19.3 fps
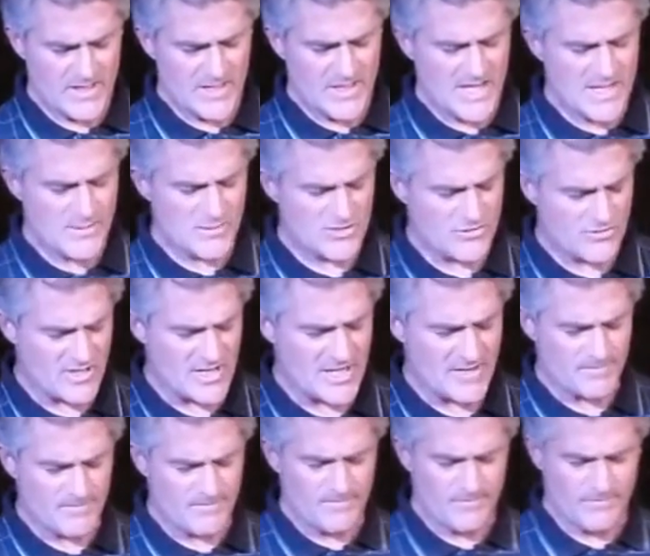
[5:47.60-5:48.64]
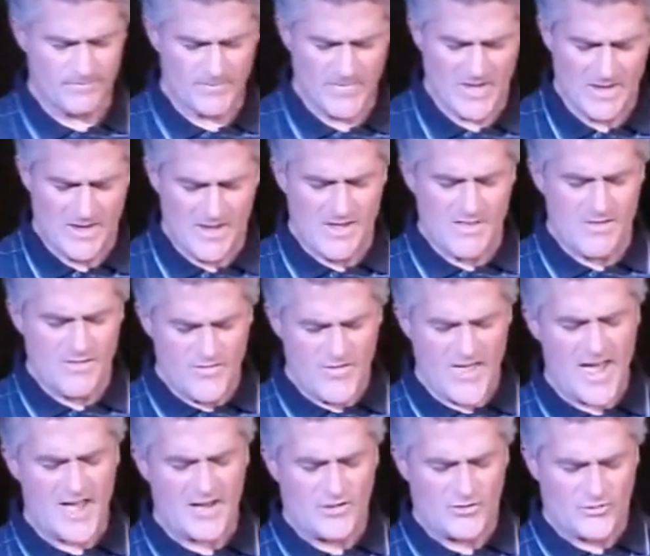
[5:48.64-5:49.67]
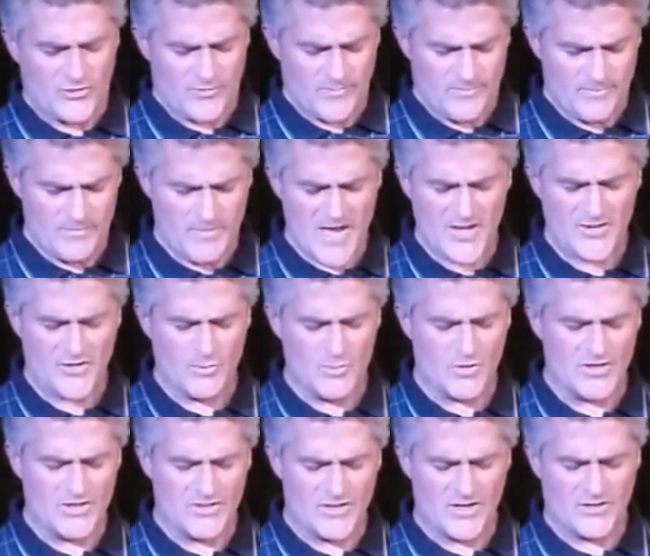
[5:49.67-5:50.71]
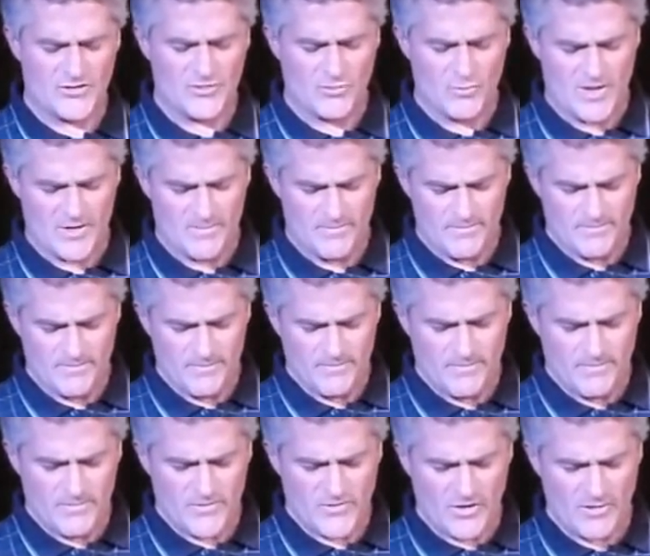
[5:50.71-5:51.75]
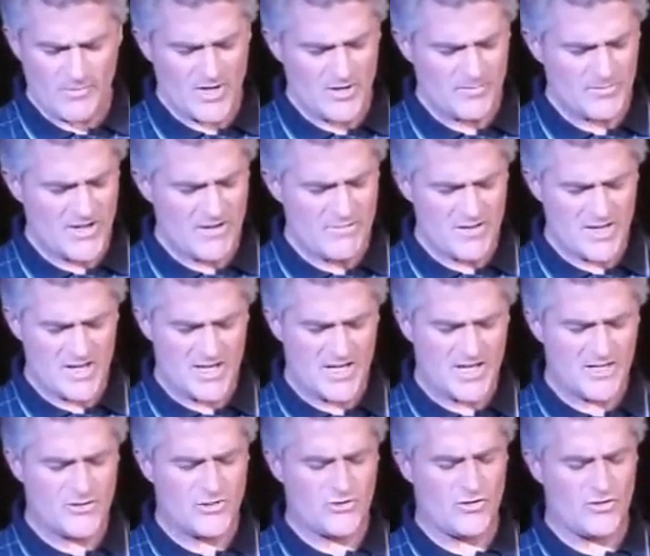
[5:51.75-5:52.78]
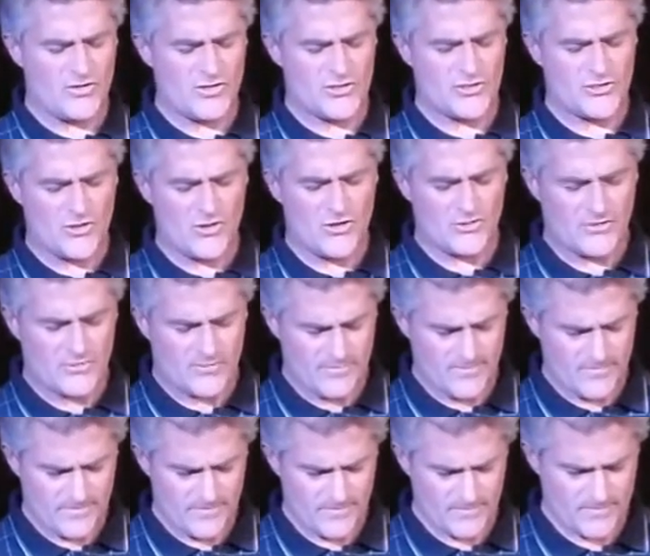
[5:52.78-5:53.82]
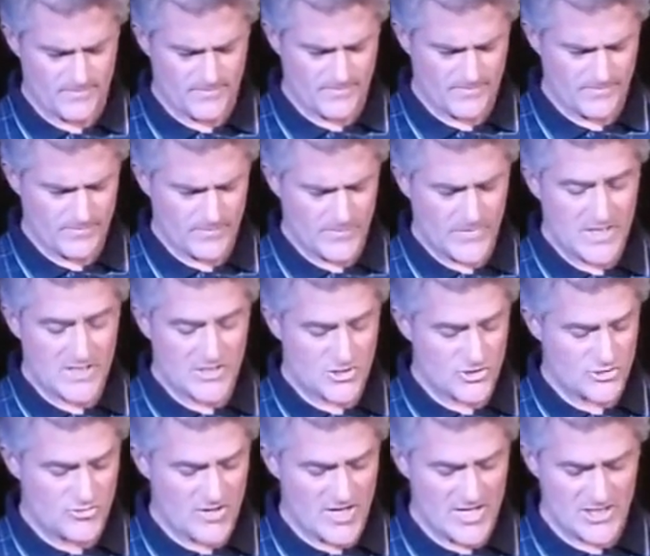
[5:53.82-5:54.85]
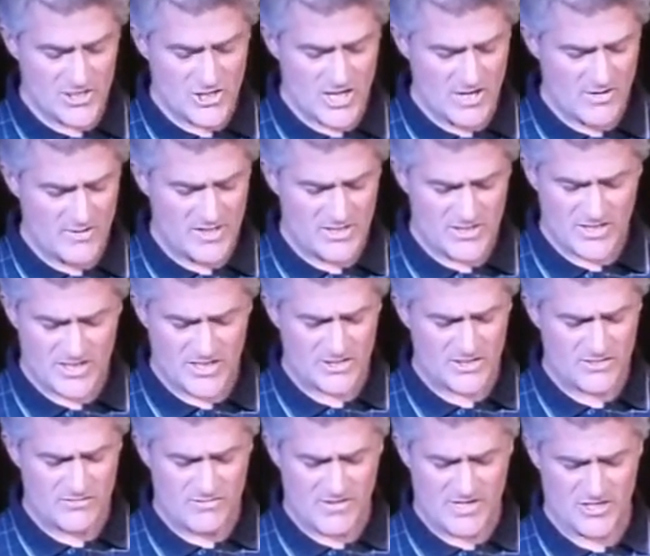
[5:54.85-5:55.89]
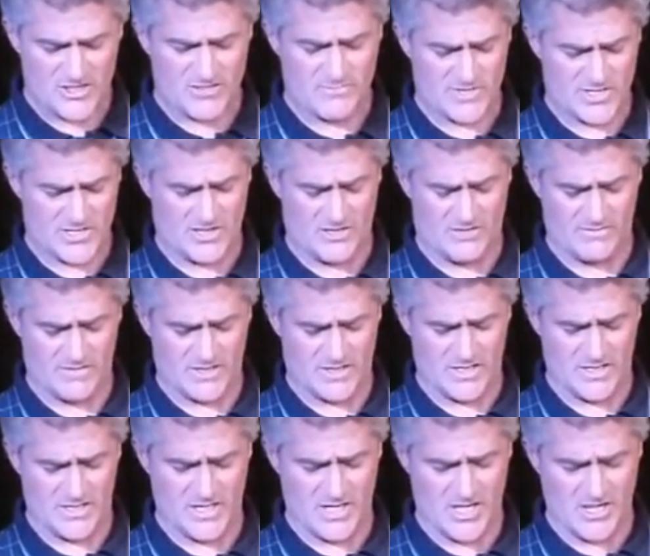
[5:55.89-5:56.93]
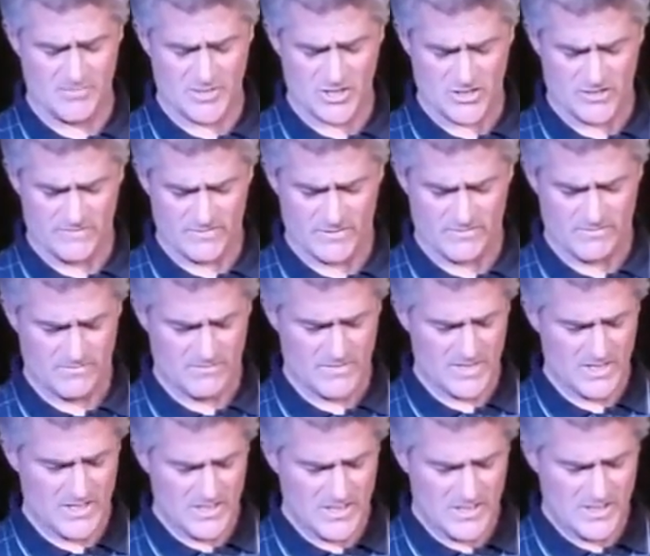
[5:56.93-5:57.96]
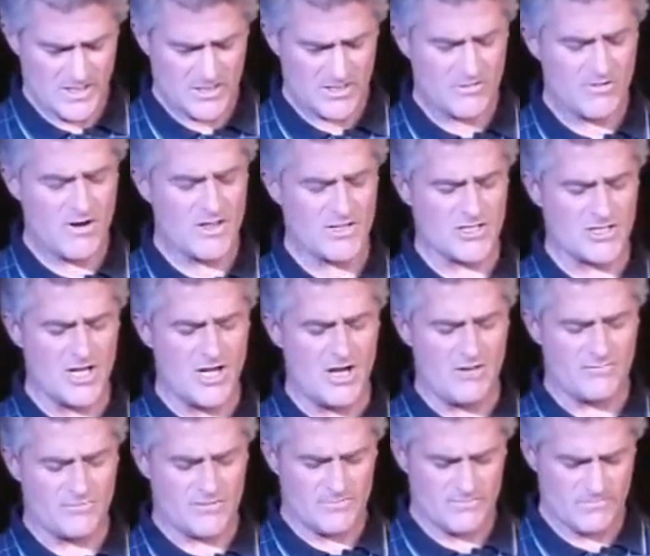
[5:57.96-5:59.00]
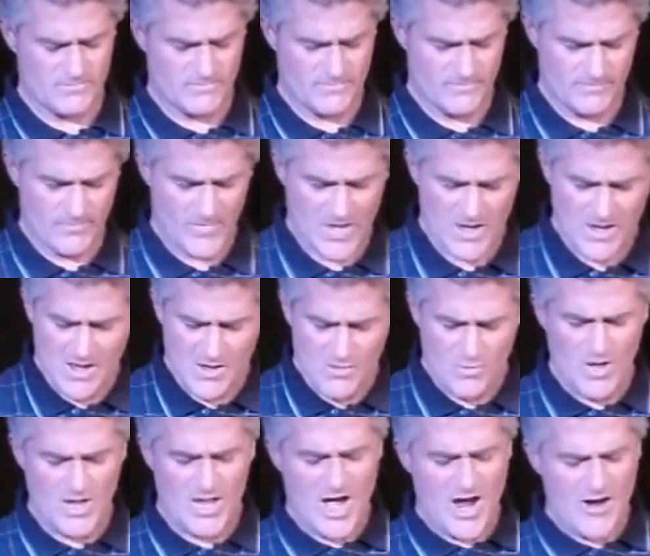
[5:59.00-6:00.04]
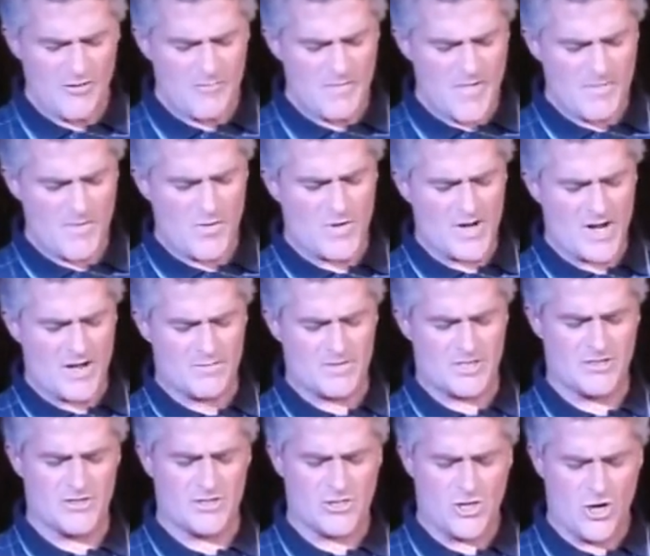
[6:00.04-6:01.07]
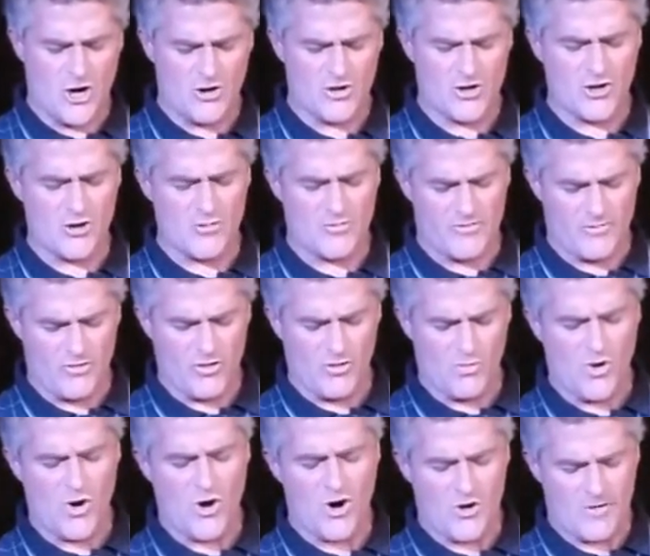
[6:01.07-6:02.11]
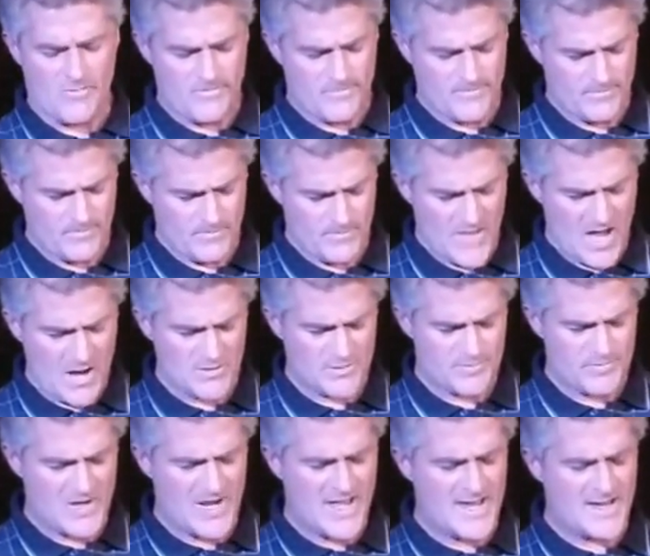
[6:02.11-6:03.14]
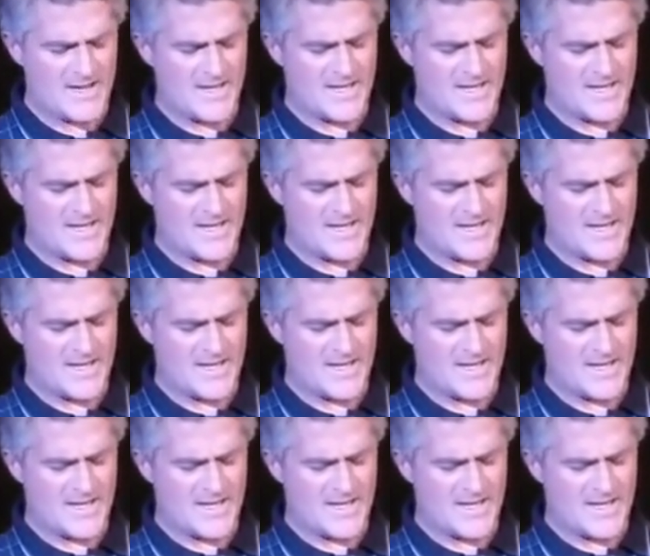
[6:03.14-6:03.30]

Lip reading: He was grinning. Thanks. Amazing what it does to one. Sometimes everything hinges on a shot. Strange how these things arrange themselves, I observed. Carruthers laughed. Well, I remember when I was in the Congo before the war. I was playing